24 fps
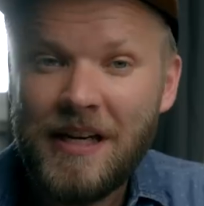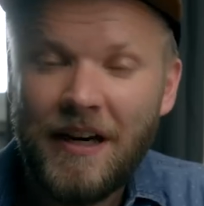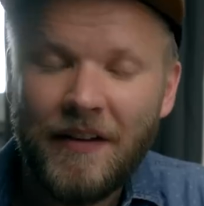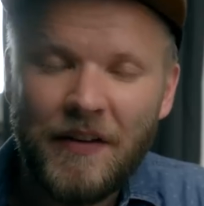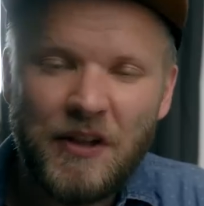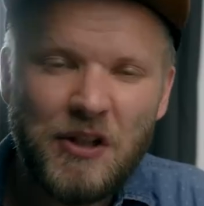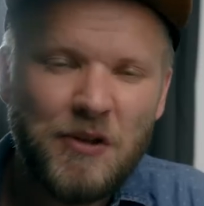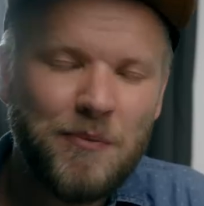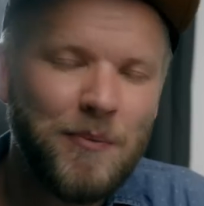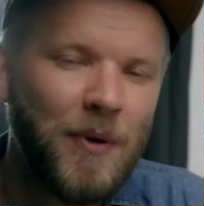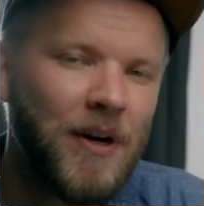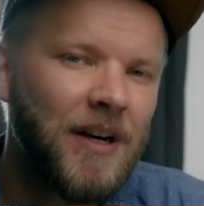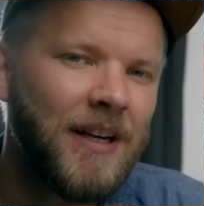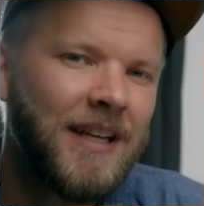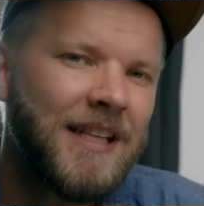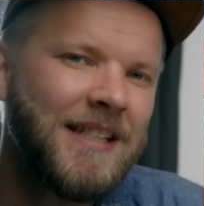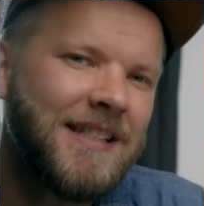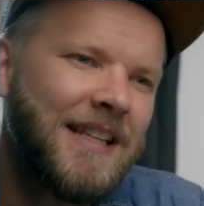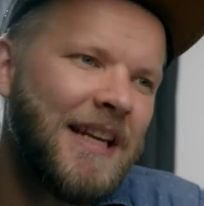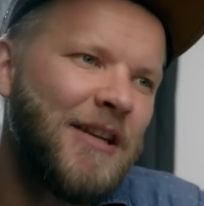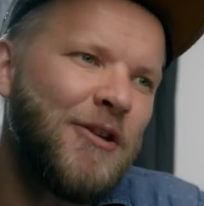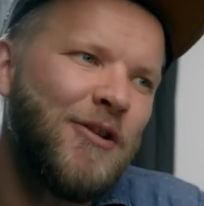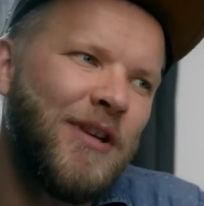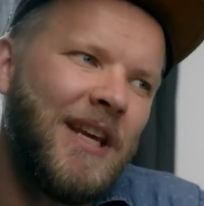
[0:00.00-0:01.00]
on the Spark is
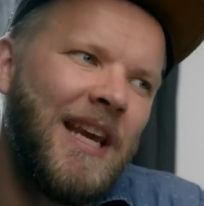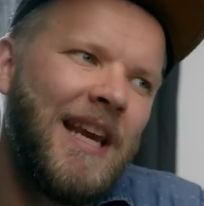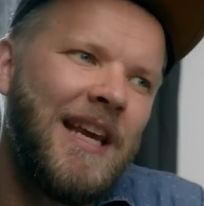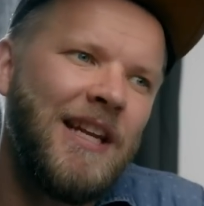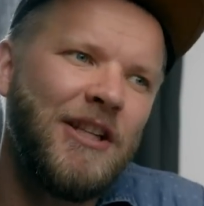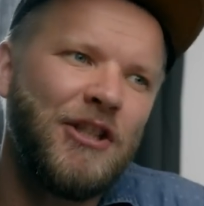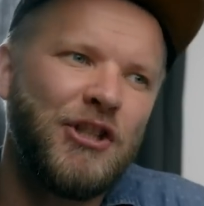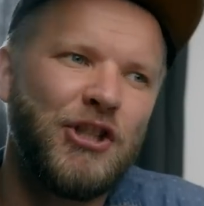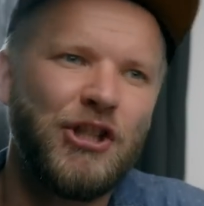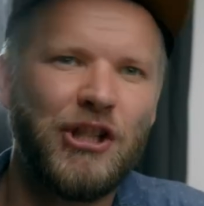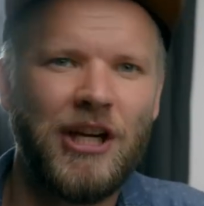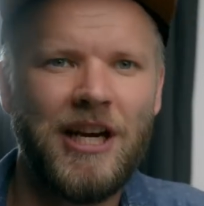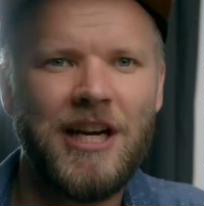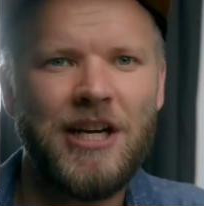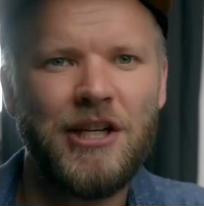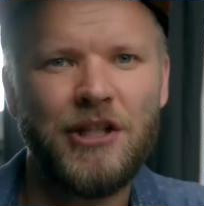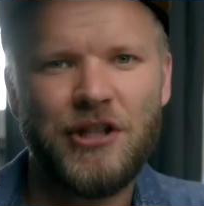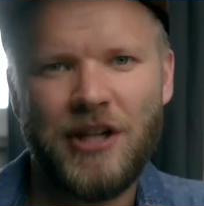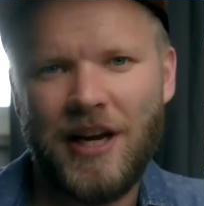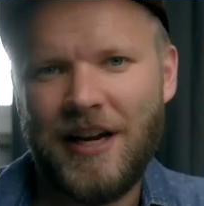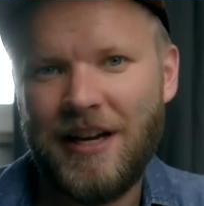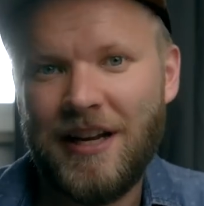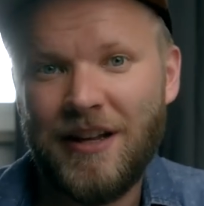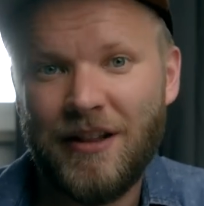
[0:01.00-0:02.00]
that you can't
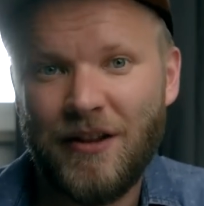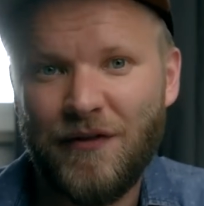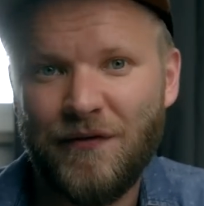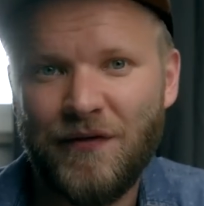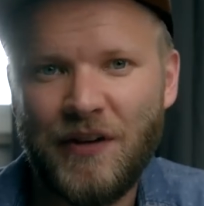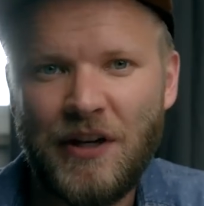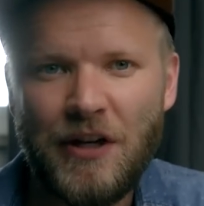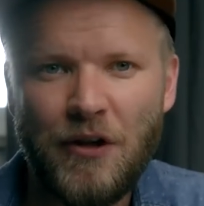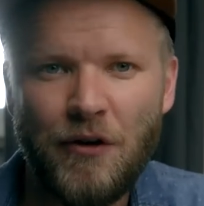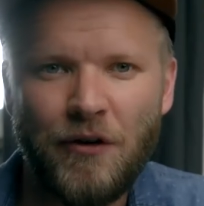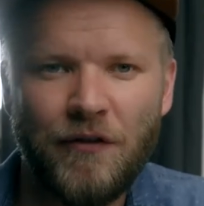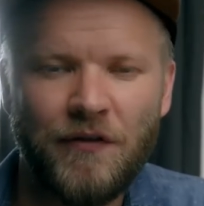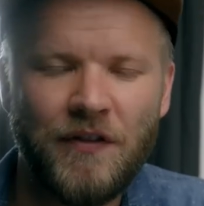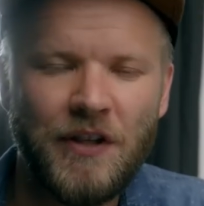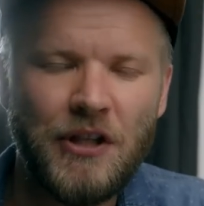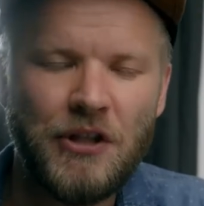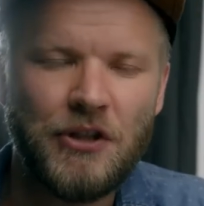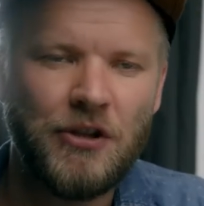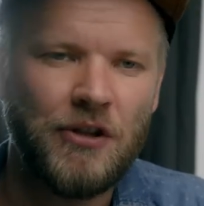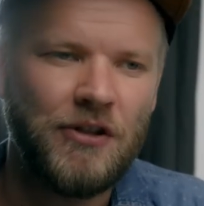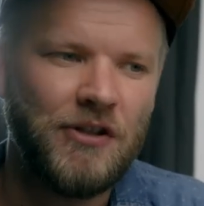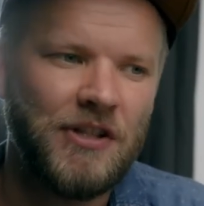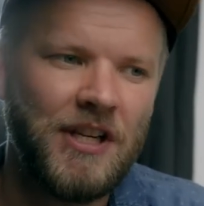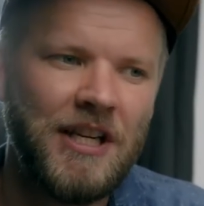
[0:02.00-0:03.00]
change any of the video
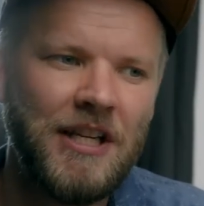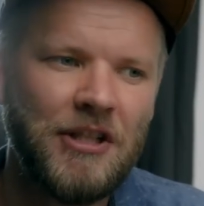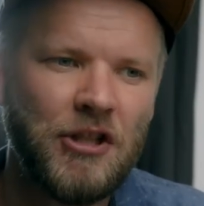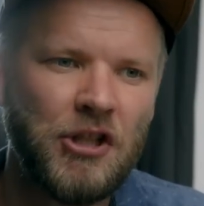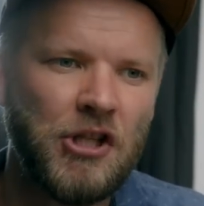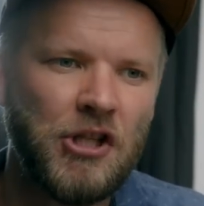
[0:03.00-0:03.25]
features. It